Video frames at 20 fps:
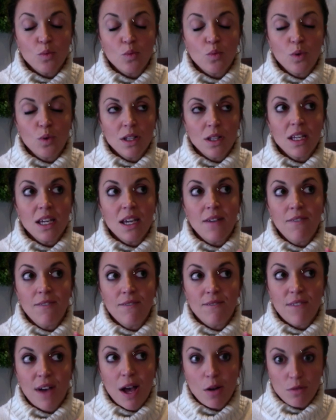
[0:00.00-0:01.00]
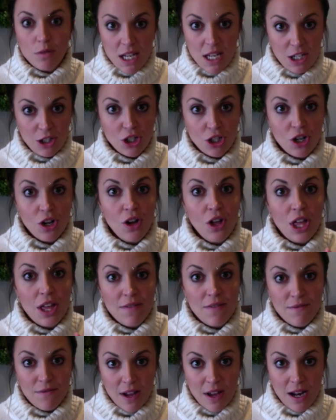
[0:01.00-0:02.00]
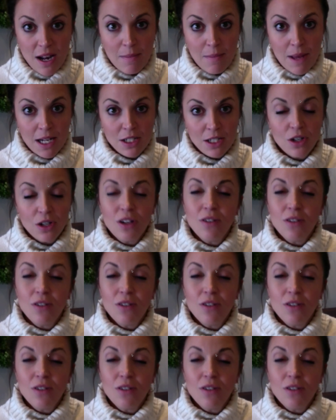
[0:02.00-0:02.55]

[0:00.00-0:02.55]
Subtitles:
really foundational and fundamental for